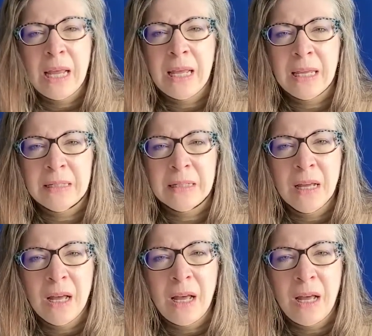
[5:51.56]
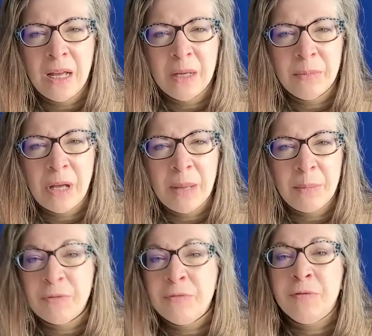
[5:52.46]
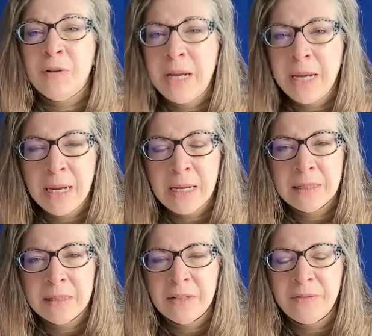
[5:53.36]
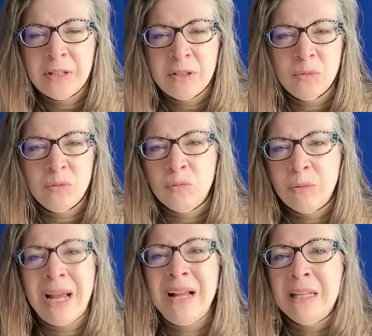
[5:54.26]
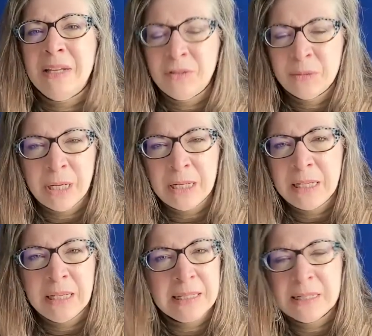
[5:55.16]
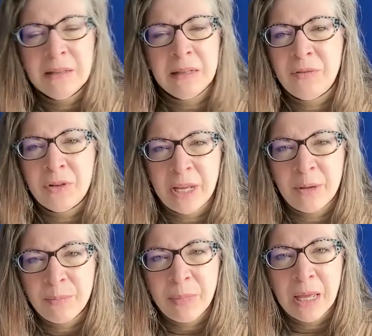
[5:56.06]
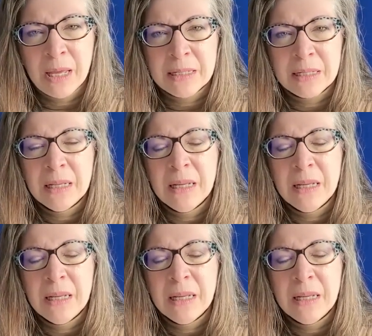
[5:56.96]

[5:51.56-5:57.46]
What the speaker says: And I'm afraid that if I don't rally for my needs, they'll never get met.